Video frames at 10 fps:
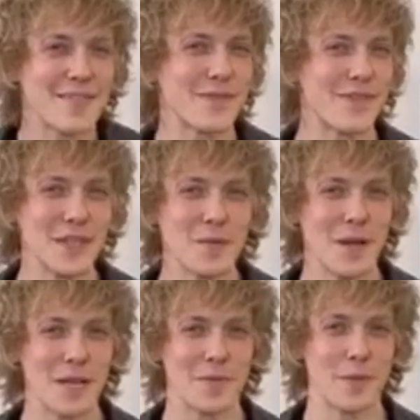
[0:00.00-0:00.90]
feel
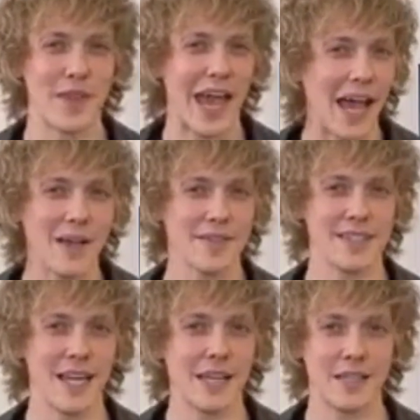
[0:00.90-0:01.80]
right without the
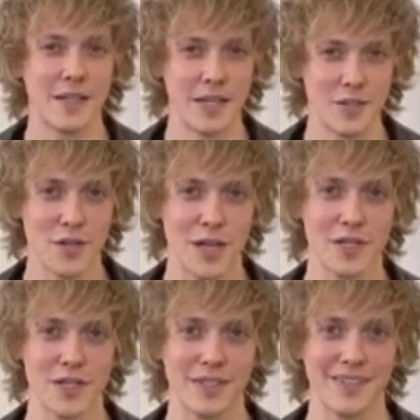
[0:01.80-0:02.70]
dialogue
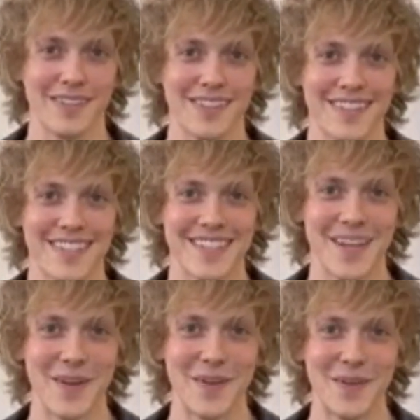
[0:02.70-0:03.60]
introduction.
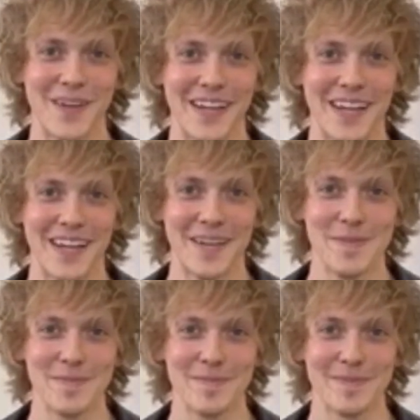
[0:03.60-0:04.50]
So
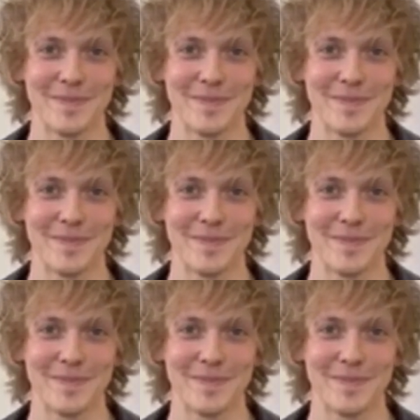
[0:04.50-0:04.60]
I'm